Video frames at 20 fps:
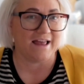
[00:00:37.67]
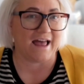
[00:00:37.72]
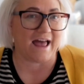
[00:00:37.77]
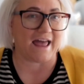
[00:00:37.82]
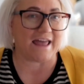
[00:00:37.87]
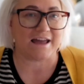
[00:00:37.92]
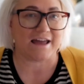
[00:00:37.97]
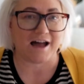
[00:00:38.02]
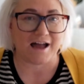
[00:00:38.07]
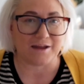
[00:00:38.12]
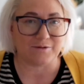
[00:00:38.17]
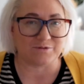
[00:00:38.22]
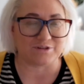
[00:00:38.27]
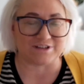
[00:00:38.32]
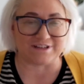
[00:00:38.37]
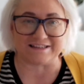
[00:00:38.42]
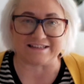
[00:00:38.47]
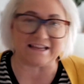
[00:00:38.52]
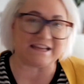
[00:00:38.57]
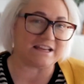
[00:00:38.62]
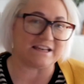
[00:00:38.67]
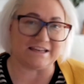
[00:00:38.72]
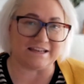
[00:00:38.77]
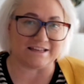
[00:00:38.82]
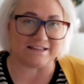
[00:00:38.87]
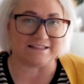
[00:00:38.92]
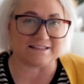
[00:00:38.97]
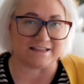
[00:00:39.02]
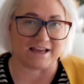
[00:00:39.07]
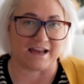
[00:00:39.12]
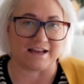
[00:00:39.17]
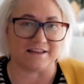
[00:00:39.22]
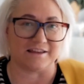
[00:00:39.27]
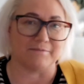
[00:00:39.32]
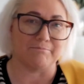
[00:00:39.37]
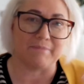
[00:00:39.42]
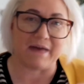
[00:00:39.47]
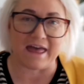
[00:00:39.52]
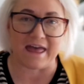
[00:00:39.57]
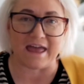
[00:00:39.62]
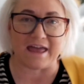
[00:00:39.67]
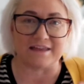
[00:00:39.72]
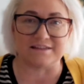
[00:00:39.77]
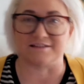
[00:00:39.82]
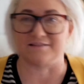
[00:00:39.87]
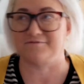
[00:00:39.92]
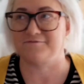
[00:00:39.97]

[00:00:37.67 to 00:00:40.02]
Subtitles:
AI was just hidden inside commands